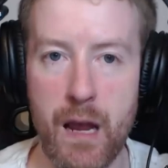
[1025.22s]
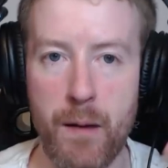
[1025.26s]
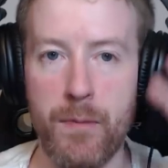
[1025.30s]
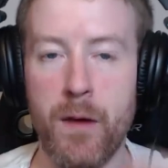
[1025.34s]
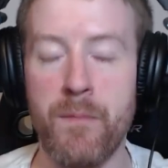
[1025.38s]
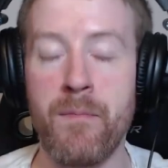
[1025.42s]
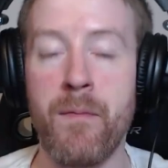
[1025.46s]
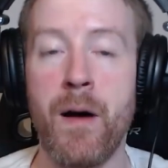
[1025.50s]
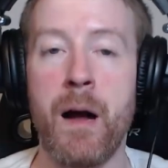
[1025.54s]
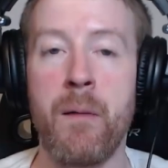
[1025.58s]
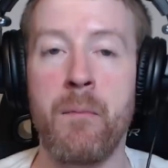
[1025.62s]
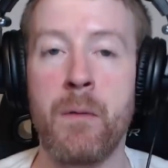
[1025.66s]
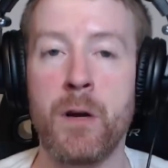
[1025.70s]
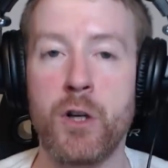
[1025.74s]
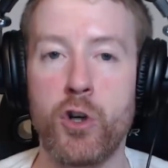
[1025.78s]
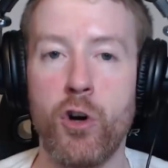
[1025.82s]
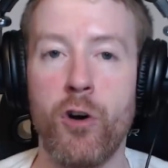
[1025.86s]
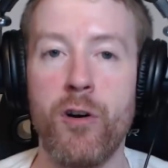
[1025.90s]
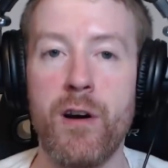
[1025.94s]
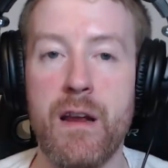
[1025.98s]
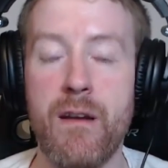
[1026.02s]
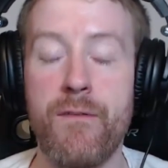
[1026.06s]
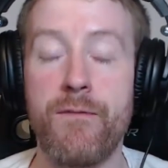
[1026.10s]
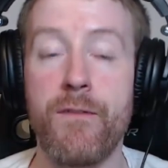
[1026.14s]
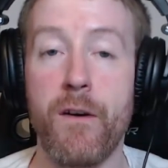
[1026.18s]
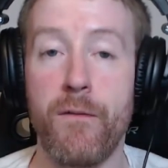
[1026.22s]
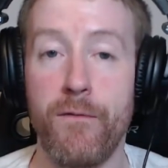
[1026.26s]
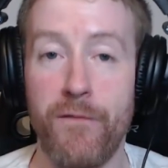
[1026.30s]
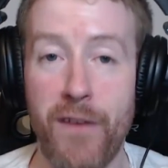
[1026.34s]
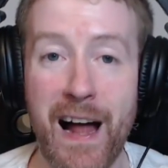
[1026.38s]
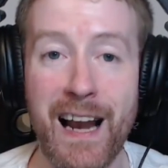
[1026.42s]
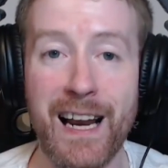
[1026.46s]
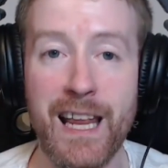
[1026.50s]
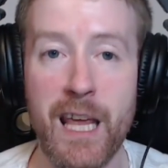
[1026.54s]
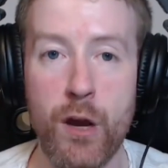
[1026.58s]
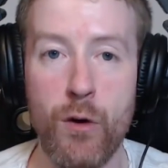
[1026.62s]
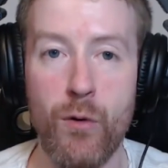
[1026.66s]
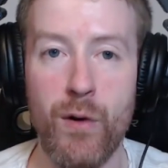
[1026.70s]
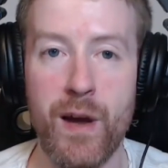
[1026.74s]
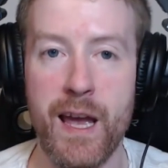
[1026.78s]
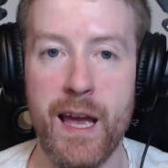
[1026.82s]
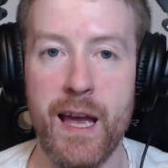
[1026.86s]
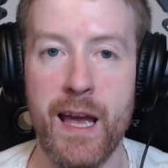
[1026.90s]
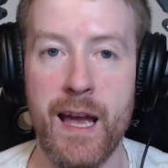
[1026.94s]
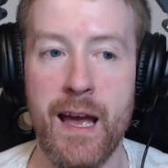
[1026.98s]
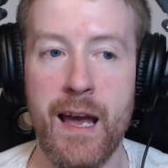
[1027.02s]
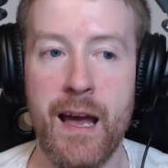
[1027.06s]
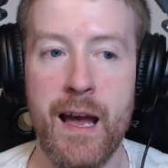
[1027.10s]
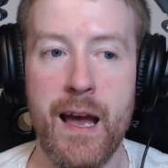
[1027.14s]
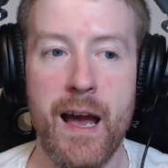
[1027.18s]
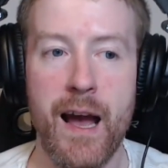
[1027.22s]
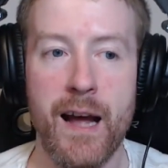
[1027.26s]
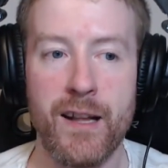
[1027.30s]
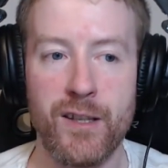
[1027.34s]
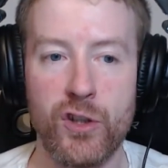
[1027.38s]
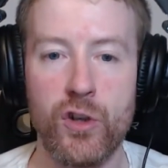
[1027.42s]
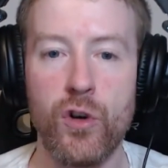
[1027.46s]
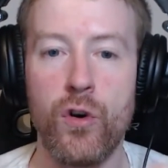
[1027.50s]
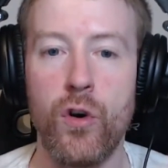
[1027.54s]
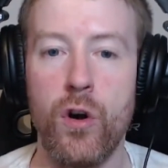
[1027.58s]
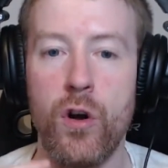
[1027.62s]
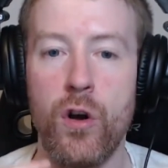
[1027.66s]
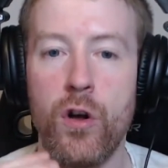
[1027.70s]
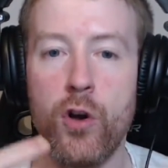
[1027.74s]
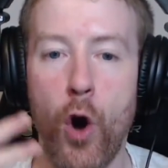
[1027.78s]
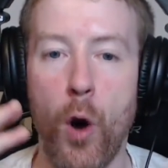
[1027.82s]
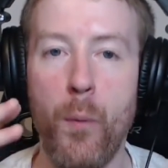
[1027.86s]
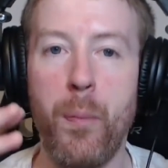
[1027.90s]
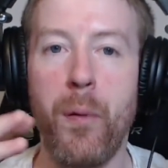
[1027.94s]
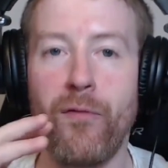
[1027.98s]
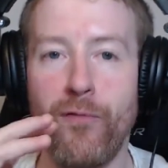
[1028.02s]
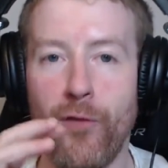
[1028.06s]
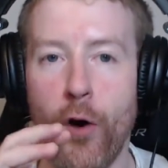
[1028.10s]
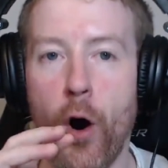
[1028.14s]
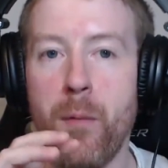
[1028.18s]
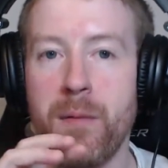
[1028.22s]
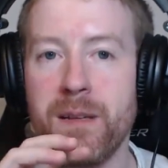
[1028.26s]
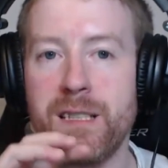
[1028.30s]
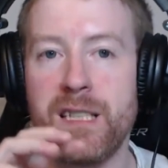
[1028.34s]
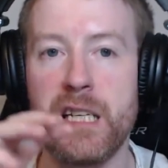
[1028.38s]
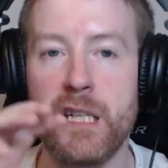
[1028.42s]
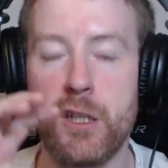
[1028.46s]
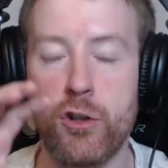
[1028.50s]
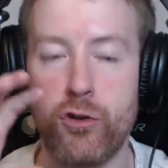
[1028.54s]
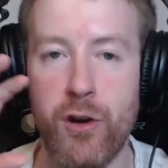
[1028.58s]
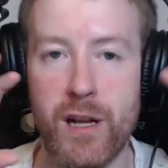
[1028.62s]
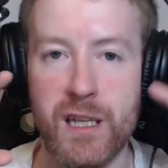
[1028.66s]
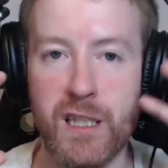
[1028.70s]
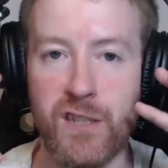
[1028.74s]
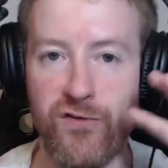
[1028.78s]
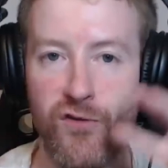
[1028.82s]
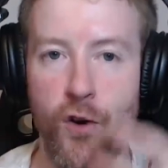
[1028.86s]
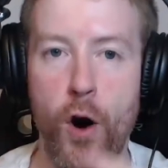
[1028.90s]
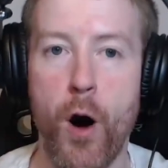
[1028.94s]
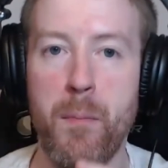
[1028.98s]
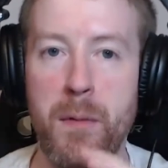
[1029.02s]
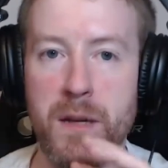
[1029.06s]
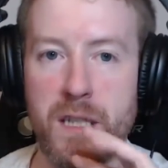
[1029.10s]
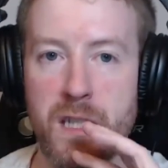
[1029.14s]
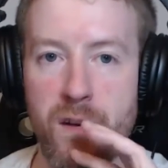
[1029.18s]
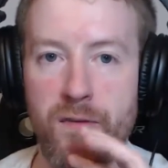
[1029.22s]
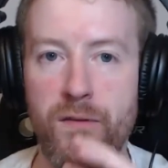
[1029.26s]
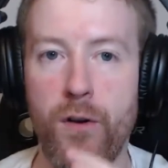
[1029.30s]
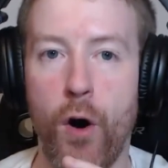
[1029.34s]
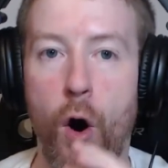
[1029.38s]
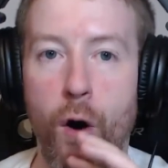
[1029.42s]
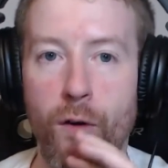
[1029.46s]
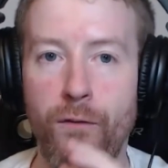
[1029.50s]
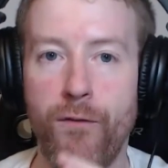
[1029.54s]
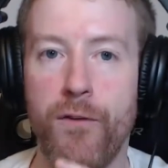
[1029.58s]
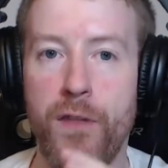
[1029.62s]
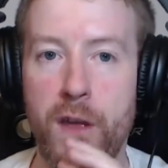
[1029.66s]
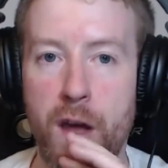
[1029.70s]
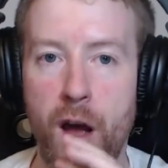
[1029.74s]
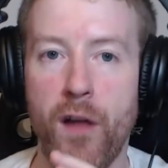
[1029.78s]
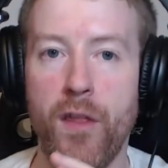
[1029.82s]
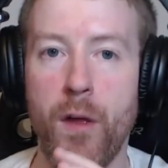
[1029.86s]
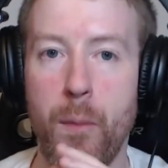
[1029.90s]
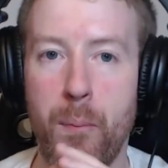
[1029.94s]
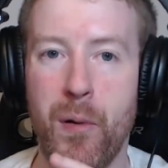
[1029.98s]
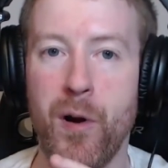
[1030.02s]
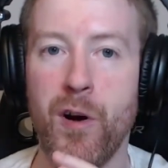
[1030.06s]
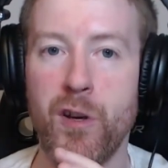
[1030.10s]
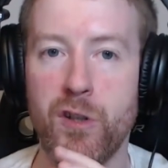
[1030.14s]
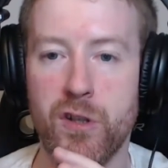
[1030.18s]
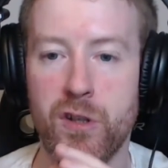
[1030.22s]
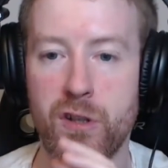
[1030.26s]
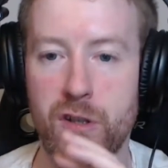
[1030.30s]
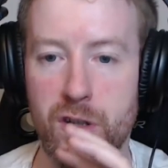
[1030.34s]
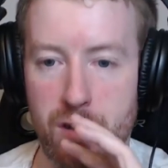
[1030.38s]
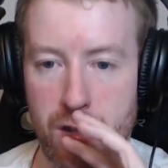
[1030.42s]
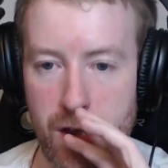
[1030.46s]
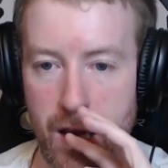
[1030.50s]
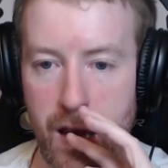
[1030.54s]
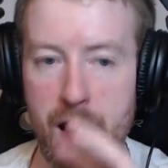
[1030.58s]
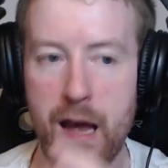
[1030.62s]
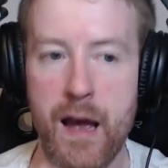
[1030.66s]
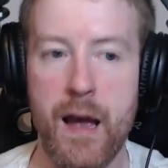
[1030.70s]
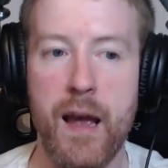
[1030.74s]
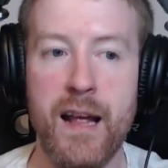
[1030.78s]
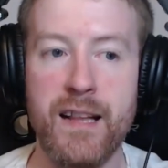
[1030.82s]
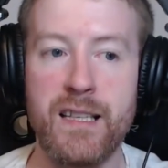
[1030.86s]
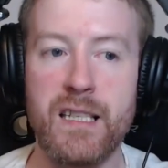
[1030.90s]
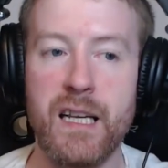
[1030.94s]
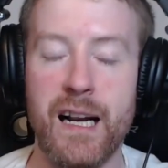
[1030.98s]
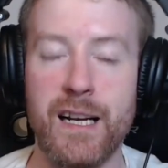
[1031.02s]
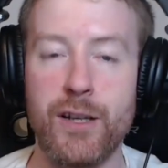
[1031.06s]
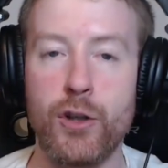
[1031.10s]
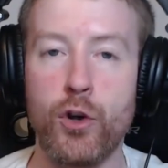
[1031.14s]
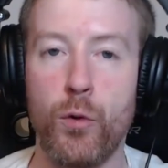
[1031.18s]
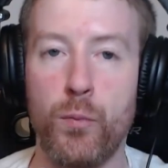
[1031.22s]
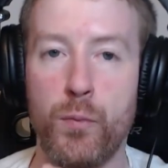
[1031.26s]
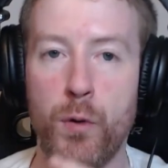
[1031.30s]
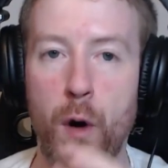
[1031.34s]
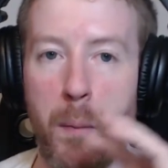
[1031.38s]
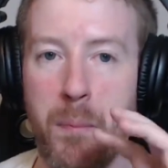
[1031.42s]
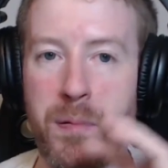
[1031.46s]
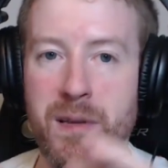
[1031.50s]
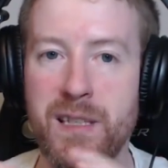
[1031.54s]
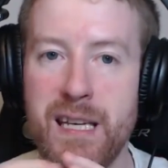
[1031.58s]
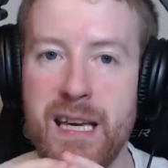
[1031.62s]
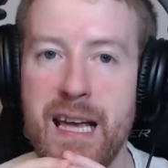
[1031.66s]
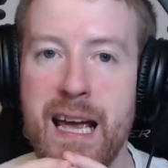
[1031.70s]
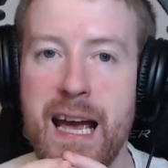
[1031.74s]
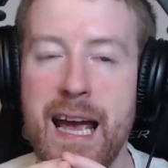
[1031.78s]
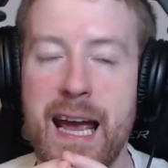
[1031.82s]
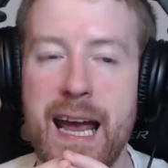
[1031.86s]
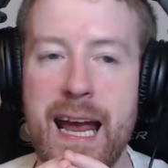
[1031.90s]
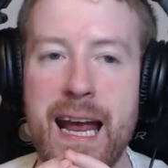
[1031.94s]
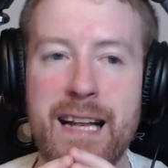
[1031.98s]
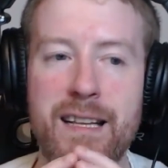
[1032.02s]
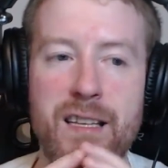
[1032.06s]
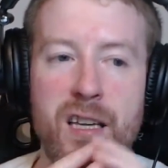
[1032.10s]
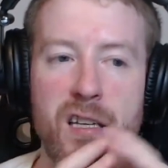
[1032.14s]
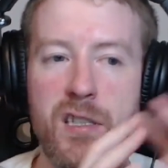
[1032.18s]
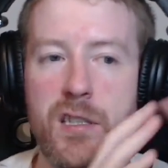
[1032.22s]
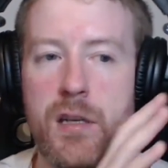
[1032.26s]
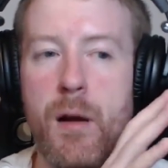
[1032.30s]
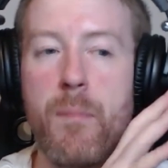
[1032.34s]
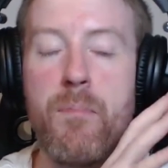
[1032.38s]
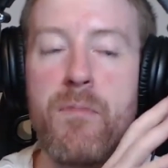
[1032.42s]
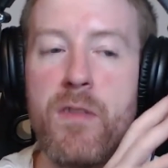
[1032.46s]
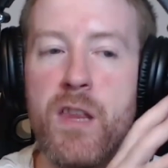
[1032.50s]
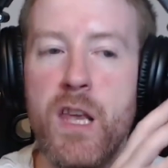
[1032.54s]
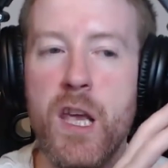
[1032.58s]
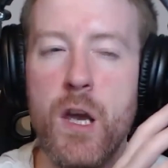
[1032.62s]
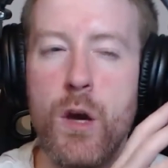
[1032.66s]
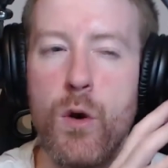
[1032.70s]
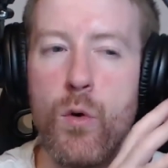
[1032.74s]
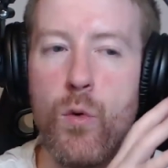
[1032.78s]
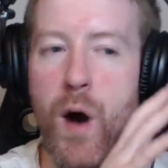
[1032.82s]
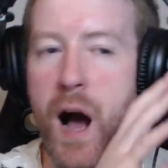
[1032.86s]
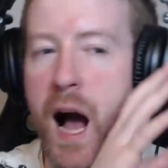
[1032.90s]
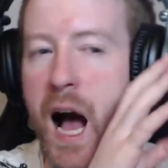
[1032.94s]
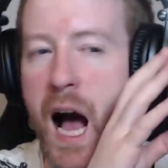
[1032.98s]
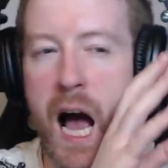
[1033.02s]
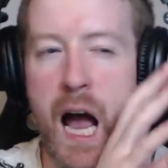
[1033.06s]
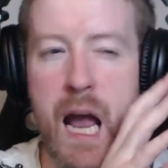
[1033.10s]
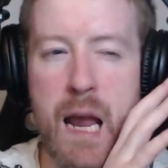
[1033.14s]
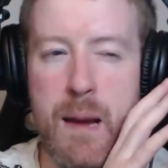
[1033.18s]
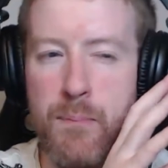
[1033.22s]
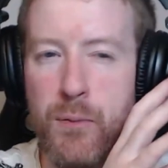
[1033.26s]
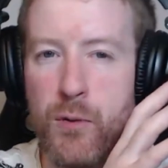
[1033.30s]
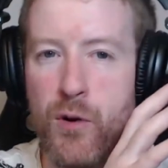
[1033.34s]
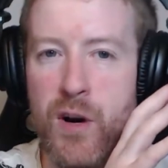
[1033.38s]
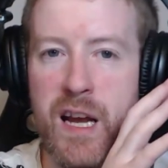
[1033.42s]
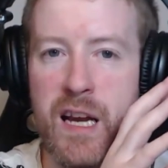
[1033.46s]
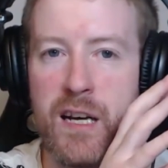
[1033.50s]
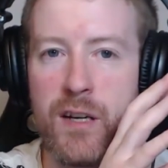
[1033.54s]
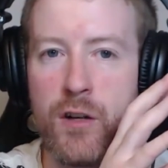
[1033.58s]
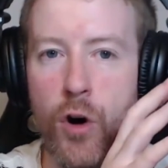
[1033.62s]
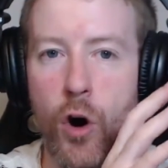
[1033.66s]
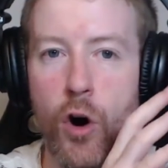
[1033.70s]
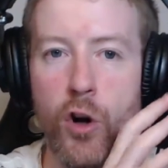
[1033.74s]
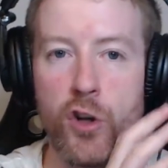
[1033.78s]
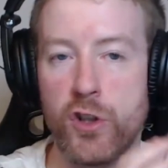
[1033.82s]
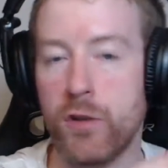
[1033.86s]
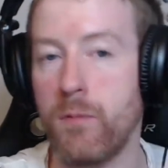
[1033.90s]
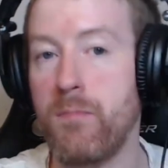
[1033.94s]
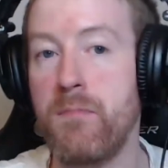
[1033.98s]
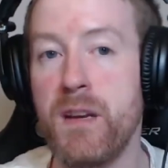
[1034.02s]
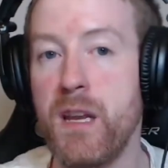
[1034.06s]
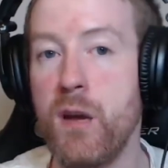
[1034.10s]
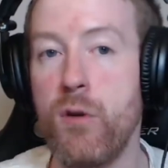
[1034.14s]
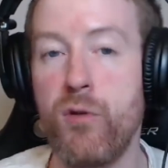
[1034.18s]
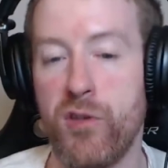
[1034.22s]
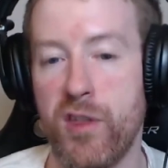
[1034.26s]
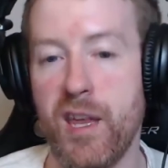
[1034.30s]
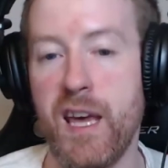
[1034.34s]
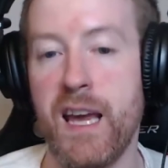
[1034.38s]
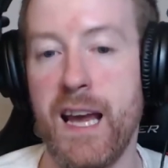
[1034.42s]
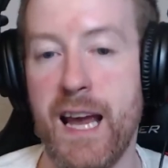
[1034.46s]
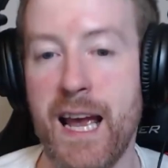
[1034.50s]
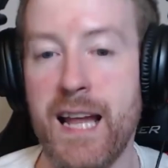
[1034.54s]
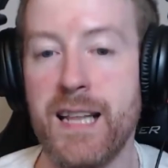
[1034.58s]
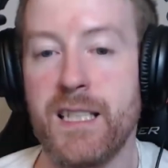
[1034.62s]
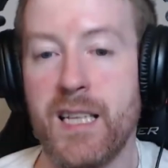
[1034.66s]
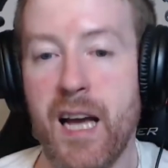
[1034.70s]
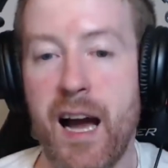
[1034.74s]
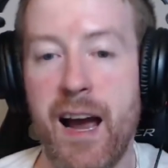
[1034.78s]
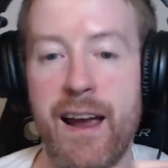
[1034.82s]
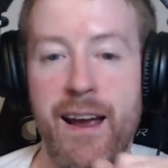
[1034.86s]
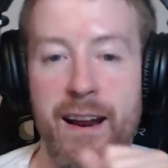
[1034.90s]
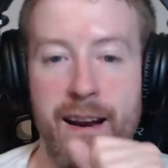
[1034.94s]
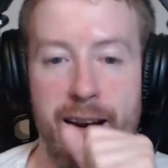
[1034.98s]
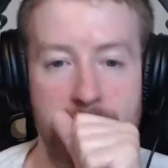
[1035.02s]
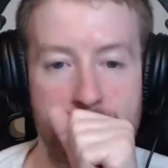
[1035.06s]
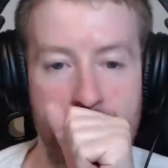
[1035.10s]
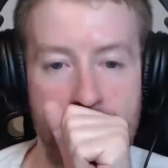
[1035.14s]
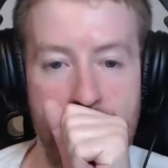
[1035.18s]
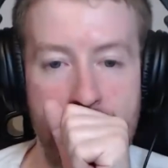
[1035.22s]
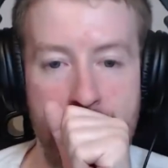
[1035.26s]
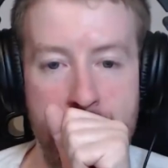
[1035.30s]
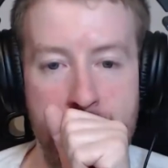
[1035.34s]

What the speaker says: up the majority of the value here. And so your performance is transformative of the other person's intellectual property into some new hybrid or some new thing entirely.